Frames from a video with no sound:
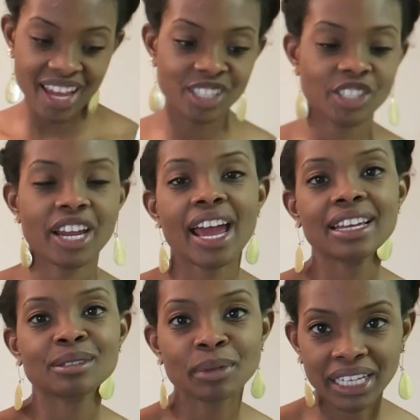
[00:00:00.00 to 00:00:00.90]
And
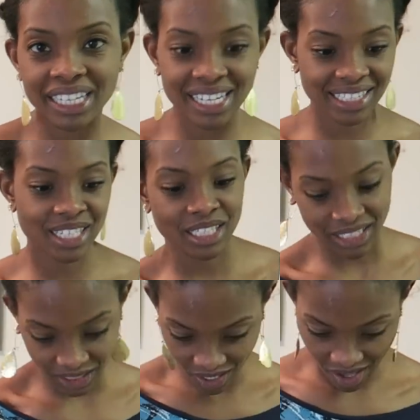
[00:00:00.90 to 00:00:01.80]
Jasmine sent
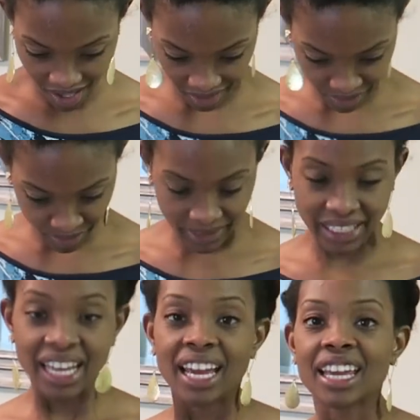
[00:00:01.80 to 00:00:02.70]
us this card.
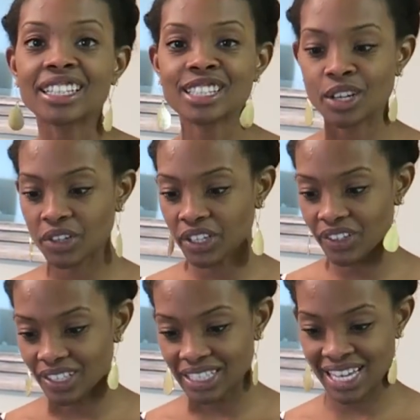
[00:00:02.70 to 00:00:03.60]
It's so
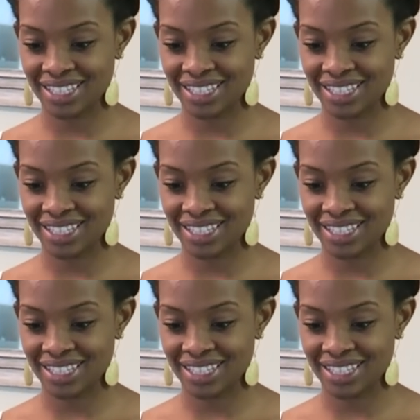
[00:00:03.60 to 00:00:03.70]
cute.